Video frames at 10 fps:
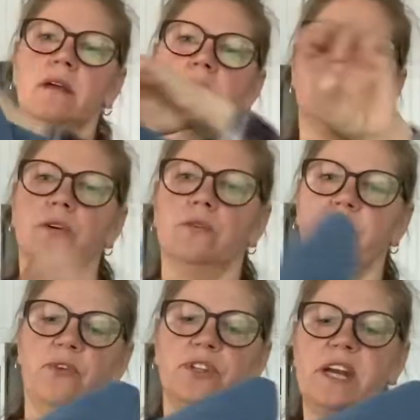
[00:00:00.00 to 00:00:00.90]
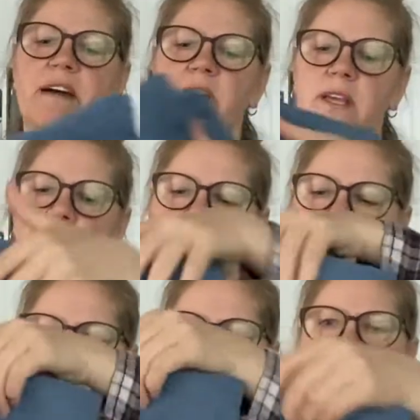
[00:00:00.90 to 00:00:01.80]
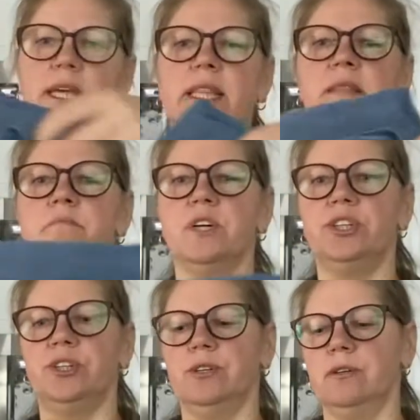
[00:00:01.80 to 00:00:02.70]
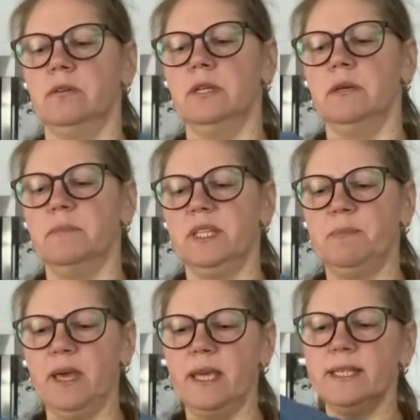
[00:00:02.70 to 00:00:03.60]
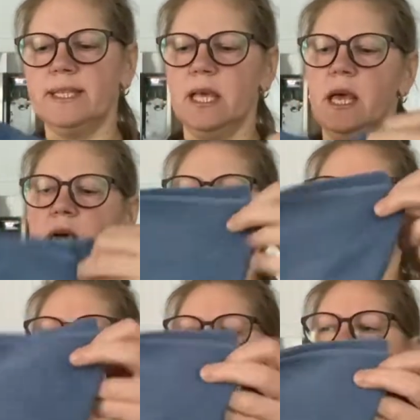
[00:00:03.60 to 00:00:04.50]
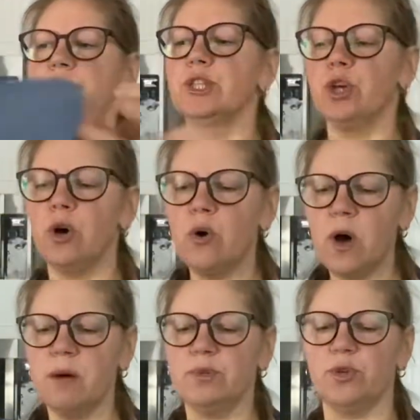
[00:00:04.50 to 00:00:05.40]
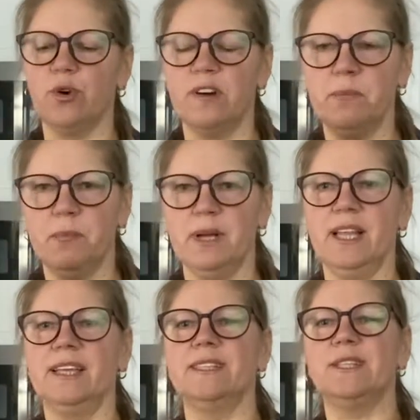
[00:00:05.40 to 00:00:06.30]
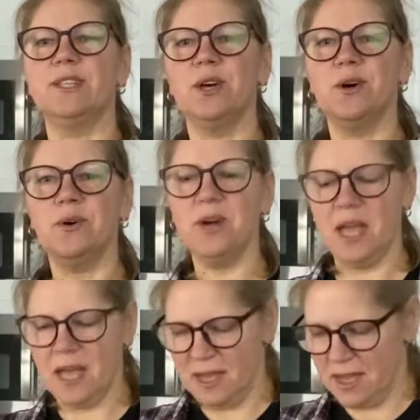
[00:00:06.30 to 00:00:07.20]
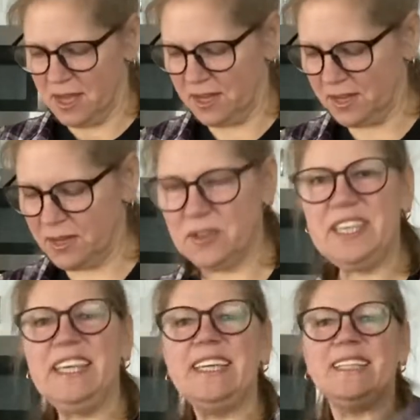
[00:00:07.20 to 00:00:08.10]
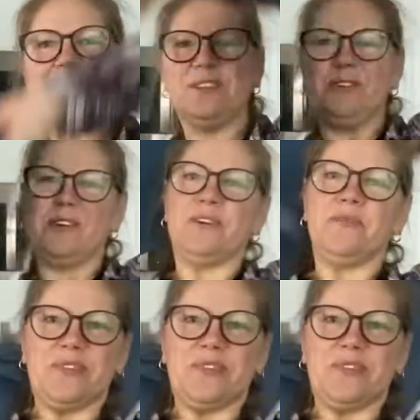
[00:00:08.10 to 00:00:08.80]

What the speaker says: so for traveling it doesn't take that much space, but they are so absorbable and so easy to